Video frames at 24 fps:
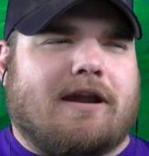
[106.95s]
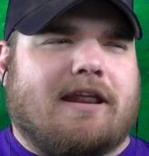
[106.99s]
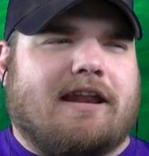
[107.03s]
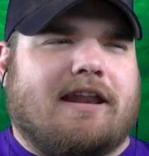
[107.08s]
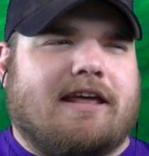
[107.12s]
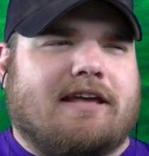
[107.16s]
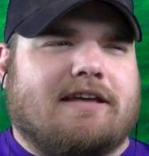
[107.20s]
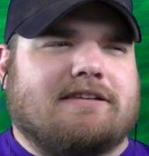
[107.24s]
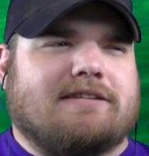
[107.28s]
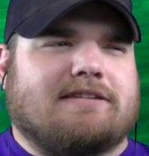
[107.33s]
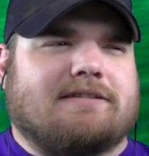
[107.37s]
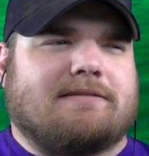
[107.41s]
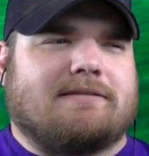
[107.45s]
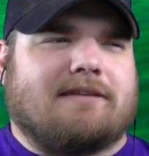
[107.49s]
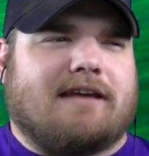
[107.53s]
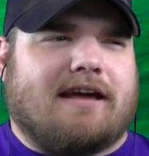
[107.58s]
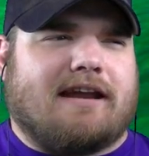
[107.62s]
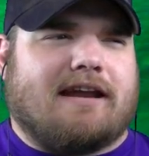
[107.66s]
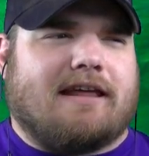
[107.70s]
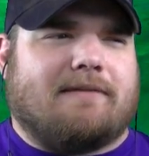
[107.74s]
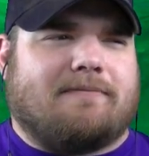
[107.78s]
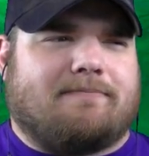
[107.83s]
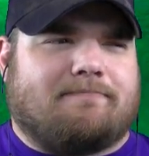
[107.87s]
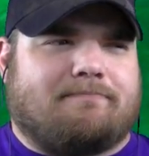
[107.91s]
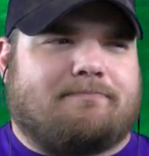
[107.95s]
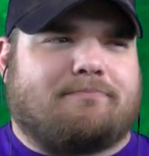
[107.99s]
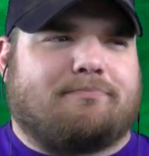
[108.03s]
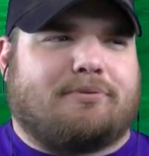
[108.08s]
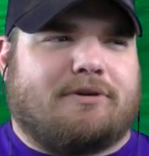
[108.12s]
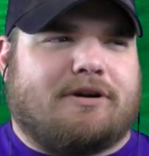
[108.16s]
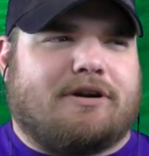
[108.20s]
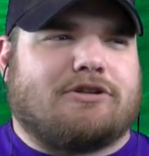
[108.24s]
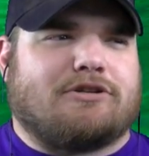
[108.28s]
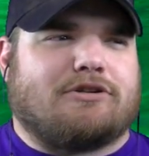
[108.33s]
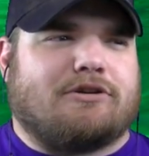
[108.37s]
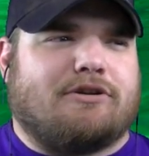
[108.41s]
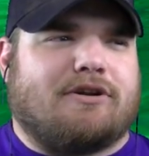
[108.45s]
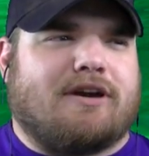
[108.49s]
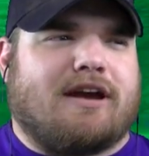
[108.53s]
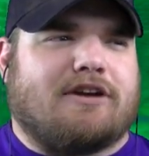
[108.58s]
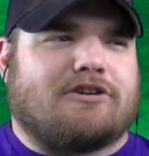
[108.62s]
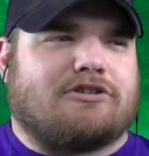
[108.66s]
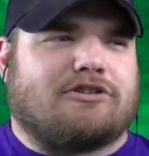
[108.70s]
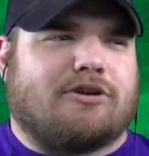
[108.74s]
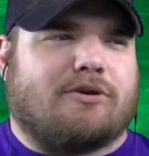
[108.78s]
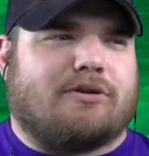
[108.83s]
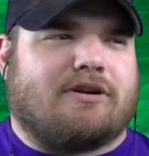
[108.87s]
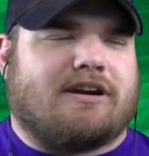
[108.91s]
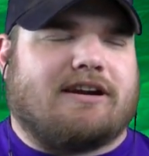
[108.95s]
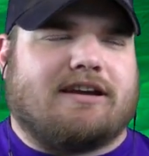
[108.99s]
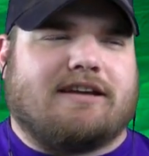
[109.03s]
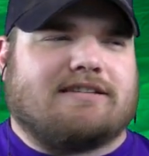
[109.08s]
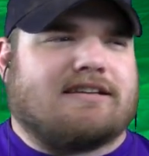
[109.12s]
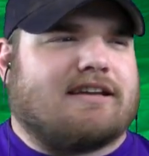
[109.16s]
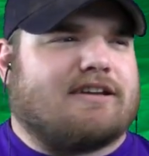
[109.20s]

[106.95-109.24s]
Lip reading: it is, and I'm pretty sure you guys know what it is.